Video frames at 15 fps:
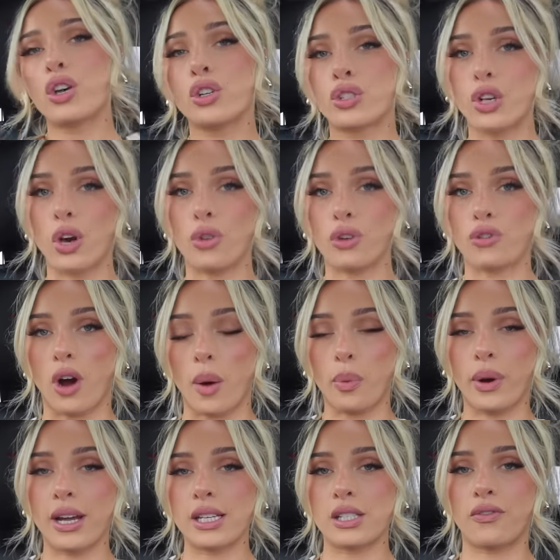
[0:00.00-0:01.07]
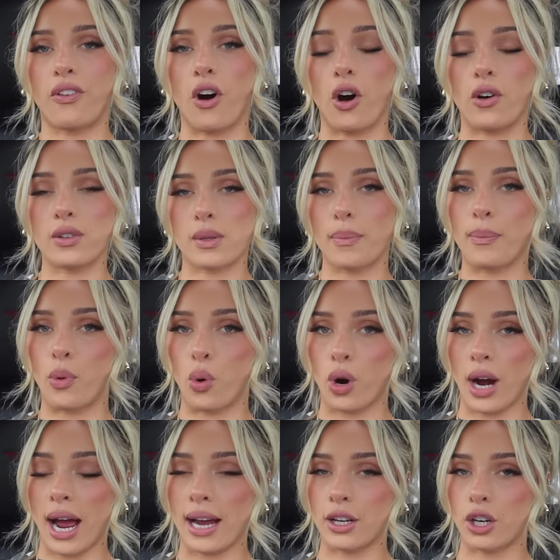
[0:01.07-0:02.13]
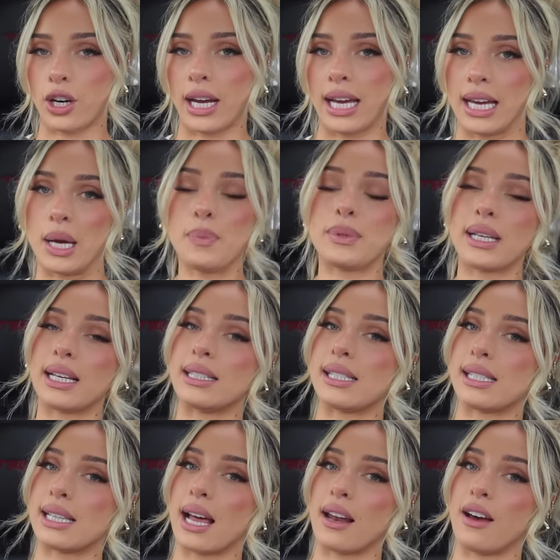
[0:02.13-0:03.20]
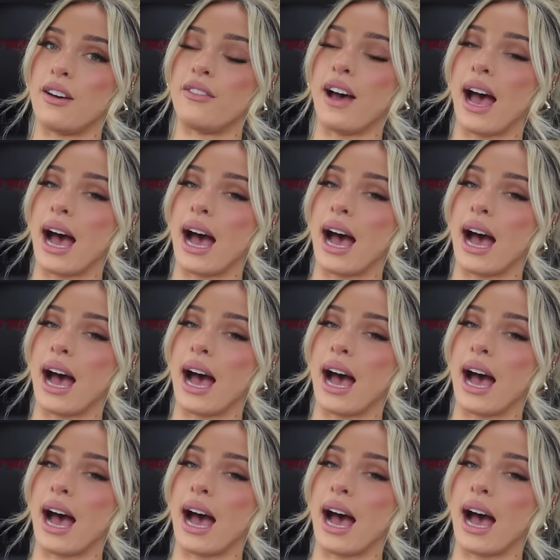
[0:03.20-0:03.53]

So the drop waist falls more at your hips instead of